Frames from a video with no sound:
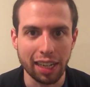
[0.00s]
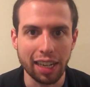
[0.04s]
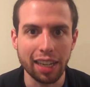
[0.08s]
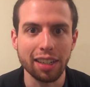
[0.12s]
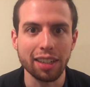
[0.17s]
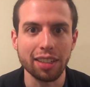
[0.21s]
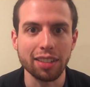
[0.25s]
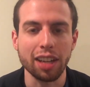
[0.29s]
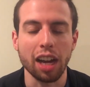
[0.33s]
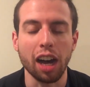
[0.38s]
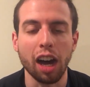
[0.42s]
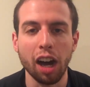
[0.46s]
It
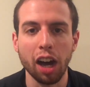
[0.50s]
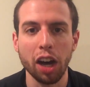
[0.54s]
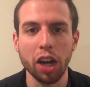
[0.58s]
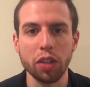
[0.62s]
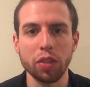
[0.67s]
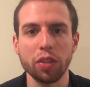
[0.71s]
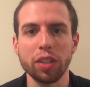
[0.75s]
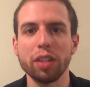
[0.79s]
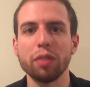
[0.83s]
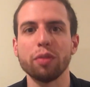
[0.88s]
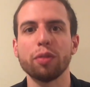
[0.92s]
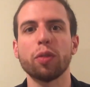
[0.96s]
is
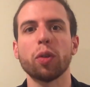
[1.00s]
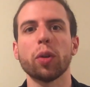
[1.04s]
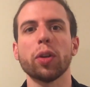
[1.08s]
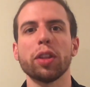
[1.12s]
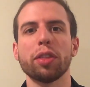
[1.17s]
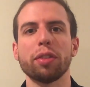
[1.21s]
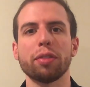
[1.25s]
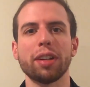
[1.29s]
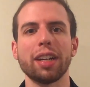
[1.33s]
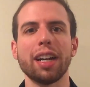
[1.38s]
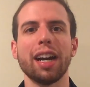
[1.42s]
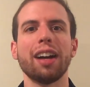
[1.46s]

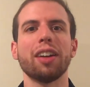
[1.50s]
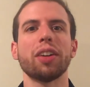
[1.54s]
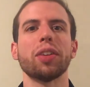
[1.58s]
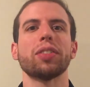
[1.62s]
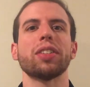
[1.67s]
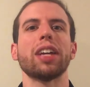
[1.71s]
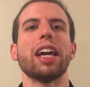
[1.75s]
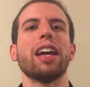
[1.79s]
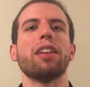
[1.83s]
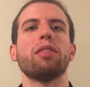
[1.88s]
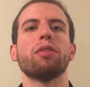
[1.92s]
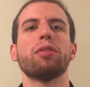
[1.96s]

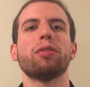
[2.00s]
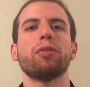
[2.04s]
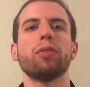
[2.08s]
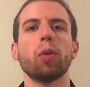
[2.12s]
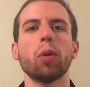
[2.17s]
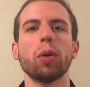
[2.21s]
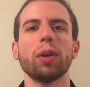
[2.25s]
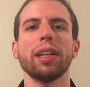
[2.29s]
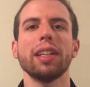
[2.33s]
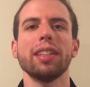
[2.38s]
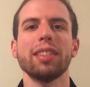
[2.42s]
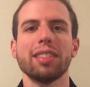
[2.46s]

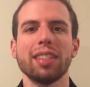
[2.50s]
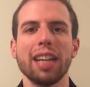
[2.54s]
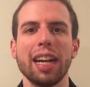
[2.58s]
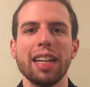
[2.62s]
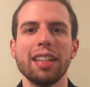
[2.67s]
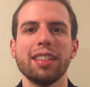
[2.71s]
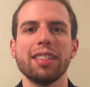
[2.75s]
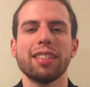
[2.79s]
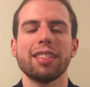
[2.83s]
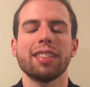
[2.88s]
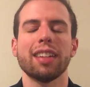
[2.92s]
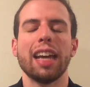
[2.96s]

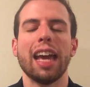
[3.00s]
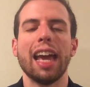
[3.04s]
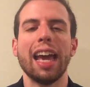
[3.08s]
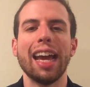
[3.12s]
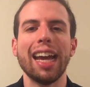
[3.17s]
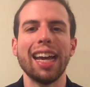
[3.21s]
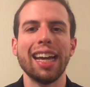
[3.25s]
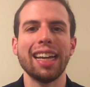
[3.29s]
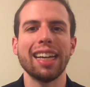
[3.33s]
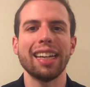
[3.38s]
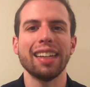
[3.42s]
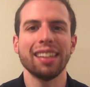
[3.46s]
$143.40
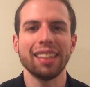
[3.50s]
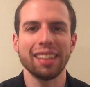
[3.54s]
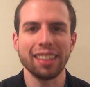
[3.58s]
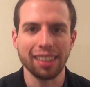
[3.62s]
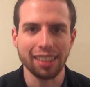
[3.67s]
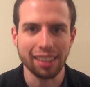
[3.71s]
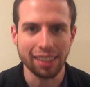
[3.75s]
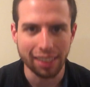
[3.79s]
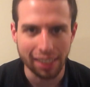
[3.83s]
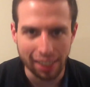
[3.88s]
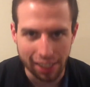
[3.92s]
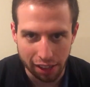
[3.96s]
a
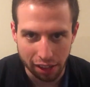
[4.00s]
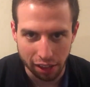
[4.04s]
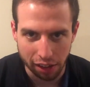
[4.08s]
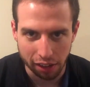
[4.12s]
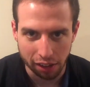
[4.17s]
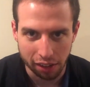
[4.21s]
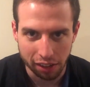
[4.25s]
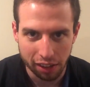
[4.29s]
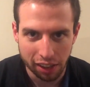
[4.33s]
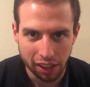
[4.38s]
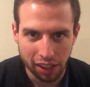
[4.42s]
year.